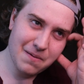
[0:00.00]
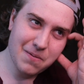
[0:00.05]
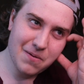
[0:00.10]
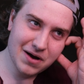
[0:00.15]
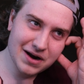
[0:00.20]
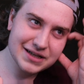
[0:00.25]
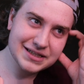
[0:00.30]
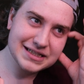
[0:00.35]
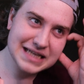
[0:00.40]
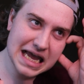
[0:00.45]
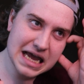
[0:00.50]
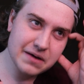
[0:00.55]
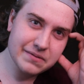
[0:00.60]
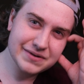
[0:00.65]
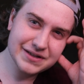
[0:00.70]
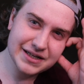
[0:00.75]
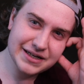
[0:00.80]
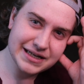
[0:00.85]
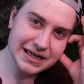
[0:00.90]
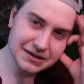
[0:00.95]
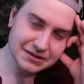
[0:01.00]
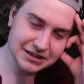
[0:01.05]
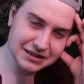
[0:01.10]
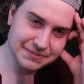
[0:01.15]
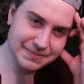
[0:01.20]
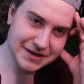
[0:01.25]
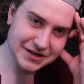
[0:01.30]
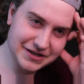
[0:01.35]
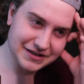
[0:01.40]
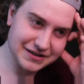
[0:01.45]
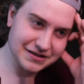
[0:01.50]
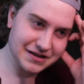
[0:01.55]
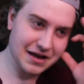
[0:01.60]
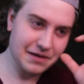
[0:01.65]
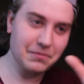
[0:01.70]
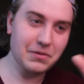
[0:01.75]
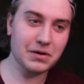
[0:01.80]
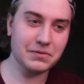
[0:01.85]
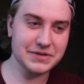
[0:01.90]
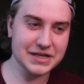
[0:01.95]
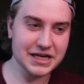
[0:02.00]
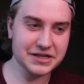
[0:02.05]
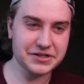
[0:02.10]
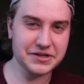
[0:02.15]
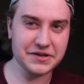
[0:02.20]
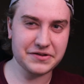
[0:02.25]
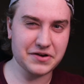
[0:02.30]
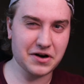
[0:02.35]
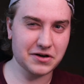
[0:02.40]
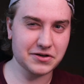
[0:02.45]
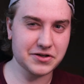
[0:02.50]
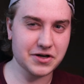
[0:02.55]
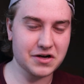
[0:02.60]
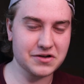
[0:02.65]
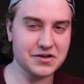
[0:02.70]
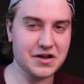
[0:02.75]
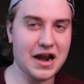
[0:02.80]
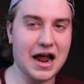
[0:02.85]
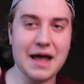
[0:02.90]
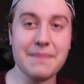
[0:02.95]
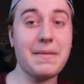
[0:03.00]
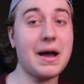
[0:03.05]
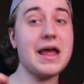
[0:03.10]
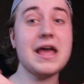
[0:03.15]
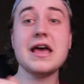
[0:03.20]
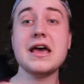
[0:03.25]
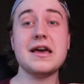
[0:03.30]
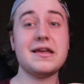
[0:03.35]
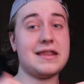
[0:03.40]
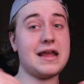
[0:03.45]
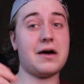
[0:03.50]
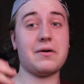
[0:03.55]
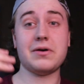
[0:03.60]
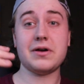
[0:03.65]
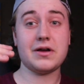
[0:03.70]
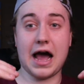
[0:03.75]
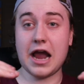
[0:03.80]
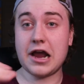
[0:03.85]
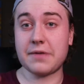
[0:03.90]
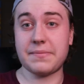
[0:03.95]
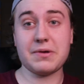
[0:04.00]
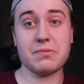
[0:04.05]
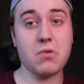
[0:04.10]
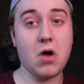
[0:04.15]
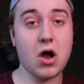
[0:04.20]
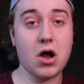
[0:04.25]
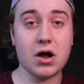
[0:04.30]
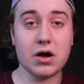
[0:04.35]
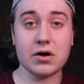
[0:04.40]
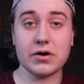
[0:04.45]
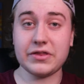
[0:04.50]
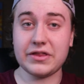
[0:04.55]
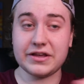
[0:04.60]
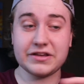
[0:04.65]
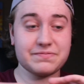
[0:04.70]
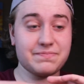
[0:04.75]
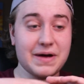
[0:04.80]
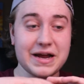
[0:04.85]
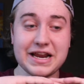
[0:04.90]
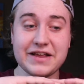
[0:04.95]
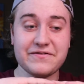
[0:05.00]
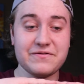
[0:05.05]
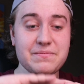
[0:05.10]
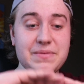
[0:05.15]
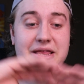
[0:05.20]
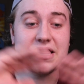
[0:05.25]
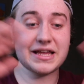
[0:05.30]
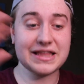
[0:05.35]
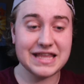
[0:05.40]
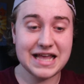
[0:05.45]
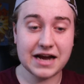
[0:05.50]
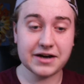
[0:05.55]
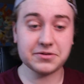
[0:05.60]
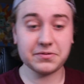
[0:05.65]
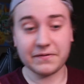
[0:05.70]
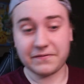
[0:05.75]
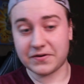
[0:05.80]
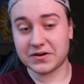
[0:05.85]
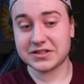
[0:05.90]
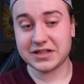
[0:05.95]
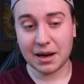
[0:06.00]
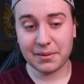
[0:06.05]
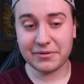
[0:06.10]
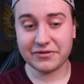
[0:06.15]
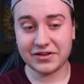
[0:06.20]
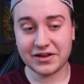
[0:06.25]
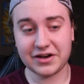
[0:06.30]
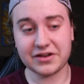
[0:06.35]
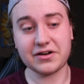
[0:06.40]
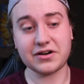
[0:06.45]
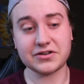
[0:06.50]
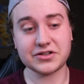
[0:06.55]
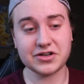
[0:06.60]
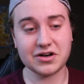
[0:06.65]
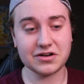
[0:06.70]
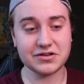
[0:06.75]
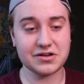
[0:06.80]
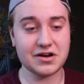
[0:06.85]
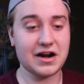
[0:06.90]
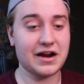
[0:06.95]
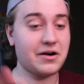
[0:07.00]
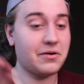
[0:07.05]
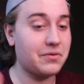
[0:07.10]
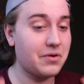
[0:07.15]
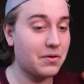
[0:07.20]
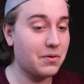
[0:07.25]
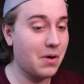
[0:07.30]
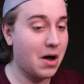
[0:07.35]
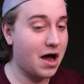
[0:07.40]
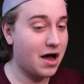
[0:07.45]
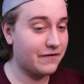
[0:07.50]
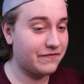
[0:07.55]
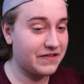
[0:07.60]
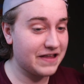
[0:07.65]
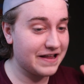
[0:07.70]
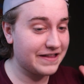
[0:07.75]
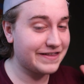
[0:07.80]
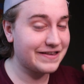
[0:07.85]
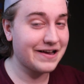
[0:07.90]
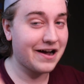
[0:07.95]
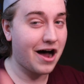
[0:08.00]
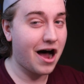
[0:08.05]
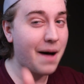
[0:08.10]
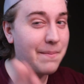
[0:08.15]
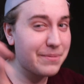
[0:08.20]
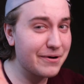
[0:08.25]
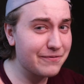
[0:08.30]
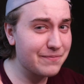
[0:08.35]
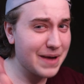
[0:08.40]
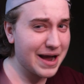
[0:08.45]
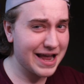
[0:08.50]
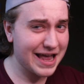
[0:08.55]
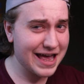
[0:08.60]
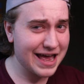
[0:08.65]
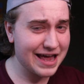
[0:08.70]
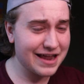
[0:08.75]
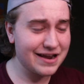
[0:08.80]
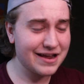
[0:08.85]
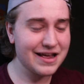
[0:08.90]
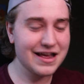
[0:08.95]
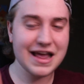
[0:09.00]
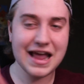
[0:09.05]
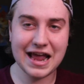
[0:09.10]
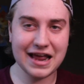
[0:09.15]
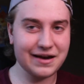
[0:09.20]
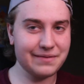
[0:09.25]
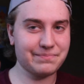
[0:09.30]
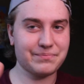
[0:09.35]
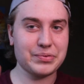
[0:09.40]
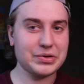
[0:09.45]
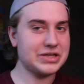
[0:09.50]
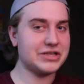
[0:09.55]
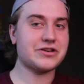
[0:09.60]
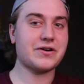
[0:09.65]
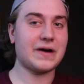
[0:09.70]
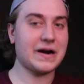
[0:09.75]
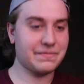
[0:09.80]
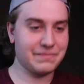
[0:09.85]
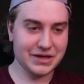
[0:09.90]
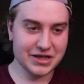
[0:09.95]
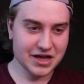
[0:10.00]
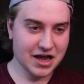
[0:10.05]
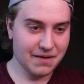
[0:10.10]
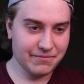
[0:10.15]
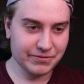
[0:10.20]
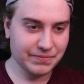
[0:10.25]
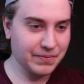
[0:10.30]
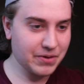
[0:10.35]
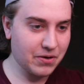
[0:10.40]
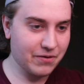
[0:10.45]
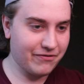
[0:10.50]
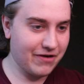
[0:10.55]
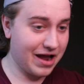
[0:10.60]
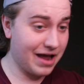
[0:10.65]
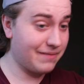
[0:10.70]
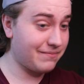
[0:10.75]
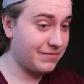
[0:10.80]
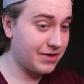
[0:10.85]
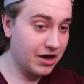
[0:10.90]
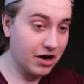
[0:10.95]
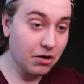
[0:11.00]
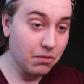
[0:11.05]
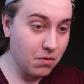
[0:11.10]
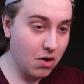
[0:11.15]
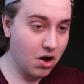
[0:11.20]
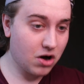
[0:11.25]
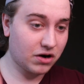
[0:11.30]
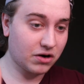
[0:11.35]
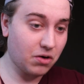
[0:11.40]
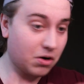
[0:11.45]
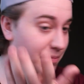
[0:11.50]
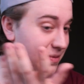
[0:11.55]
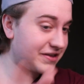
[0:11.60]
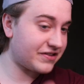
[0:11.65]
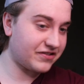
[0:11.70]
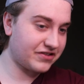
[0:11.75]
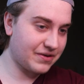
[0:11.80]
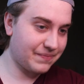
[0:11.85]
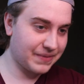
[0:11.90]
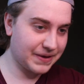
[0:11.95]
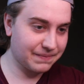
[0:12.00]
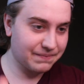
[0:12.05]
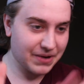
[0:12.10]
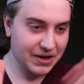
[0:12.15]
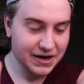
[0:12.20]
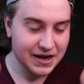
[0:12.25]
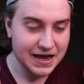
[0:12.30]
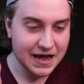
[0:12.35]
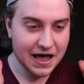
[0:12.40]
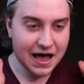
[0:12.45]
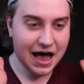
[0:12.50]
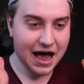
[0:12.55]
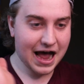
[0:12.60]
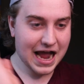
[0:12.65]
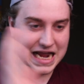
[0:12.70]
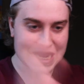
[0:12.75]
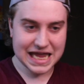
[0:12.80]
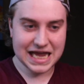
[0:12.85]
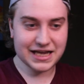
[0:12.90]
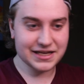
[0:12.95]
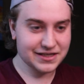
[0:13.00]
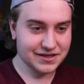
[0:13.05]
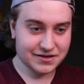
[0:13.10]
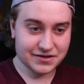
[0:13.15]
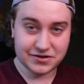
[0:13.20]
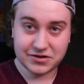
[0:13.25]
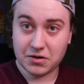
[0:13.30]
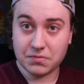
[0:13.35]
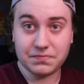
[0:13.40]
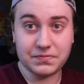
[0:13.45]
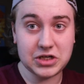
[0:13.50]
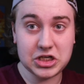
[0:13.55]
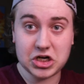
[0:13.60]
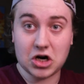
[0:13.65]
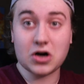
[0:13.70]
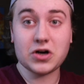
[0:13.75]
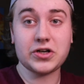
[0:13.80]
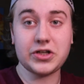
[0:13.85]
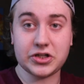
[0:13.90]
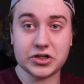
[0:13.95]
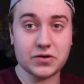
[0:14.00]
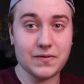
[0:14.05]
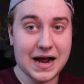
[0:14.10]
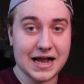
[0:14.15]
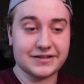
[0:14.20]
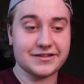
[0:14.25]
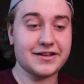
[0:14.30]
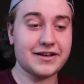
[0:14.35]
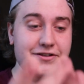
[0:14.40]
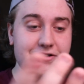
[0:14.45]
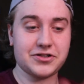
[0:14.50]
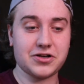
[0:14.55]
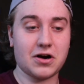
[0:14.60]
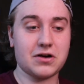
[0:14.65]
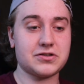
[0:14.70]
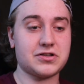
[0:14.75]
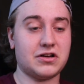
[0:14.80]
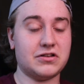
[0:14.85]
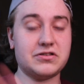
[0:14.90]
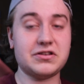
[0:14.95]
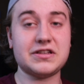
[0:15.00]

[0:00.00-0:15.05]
I want to say it was the Delta Species line where it was actually a Dark Charizard. I might, now, I could be wrong. This might even be like the actual first time we've seen a Dark Charizard. I don't know off the top of my head, and please correct me in the comments below if I am wrong or missing something, but I guess, so Dark Terastallized Charizard.